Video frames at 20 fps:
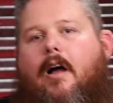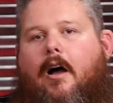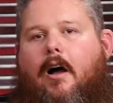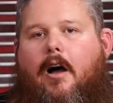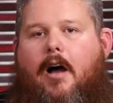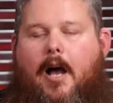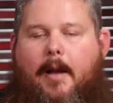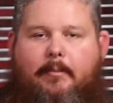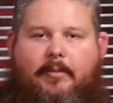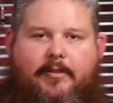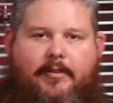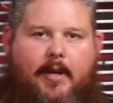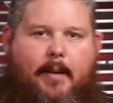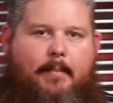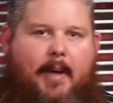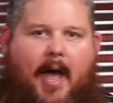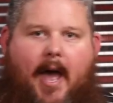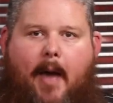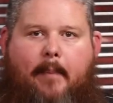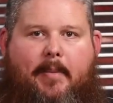uh, I'm
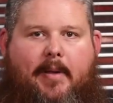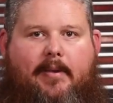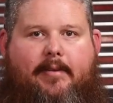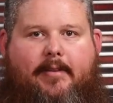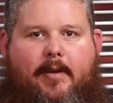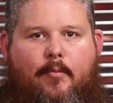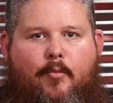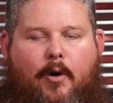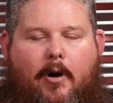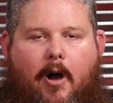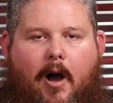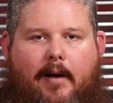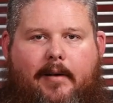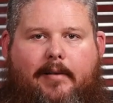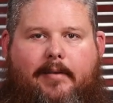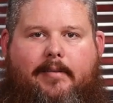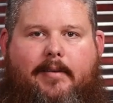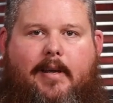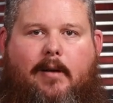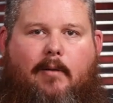some happy somewhere,
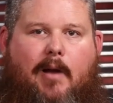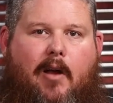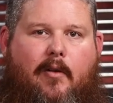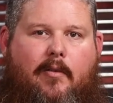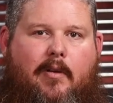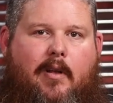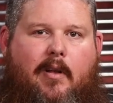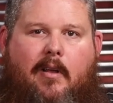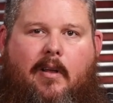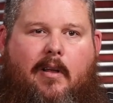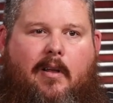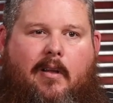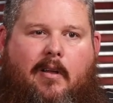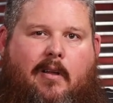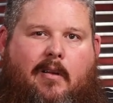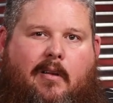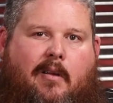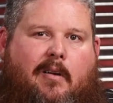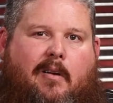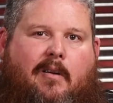honestly, around
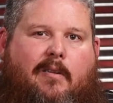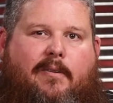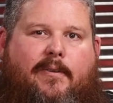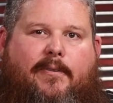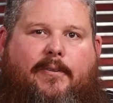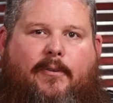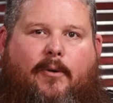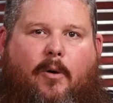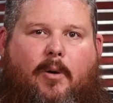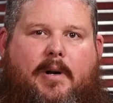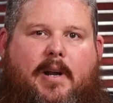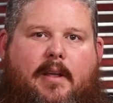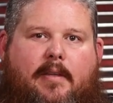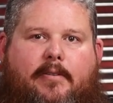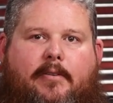40,